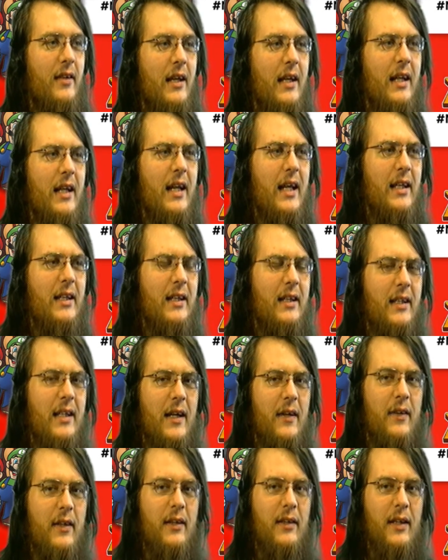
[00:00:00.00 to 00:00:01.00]
And then I think now
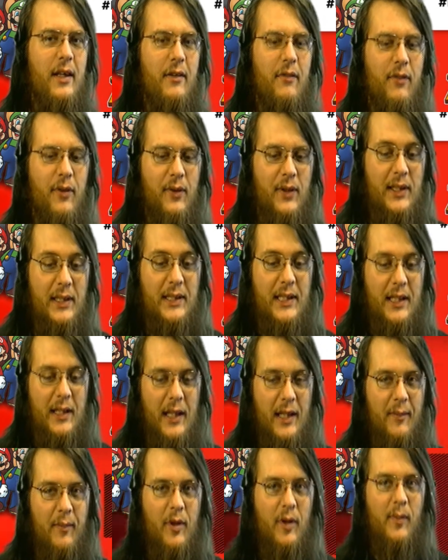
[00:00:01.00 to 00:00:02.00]
they're like focused on
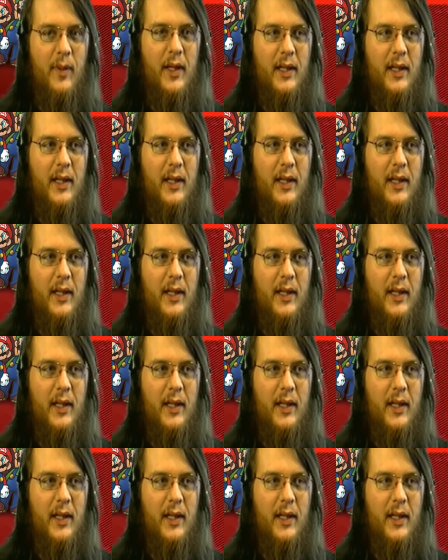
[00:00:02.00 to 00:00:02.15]
like mobile